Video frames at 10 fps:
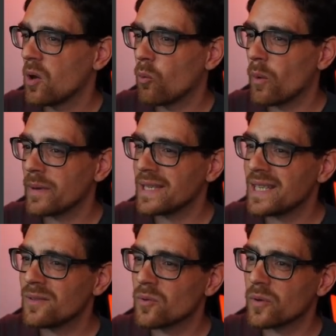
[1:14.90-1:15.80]
What we
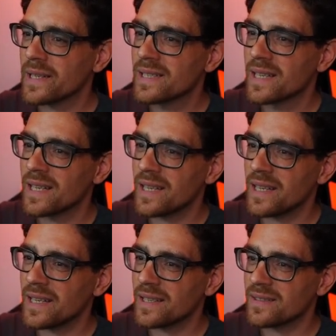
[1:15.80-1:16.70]
need for it
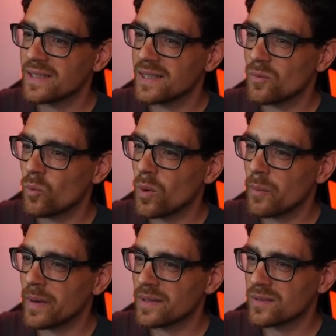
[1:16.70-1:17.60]
is the
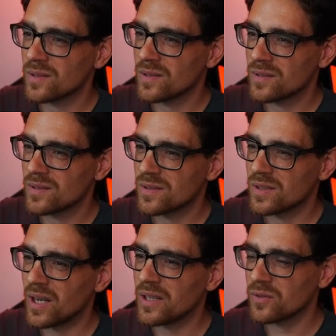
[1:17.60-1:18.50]
WordPress
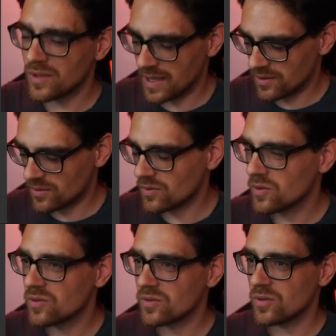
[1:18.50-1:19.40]
title connection.
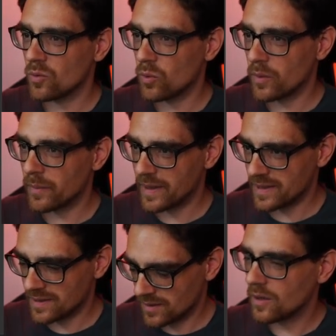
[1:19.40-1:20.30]
So
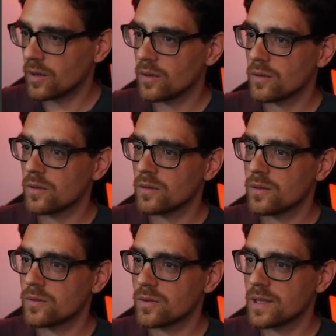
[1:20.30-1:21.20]
WordPress
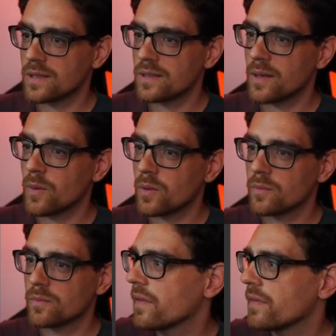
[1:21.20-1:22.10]
AutoKit demo,
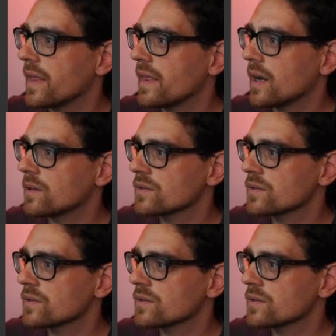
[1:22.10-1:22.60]
then our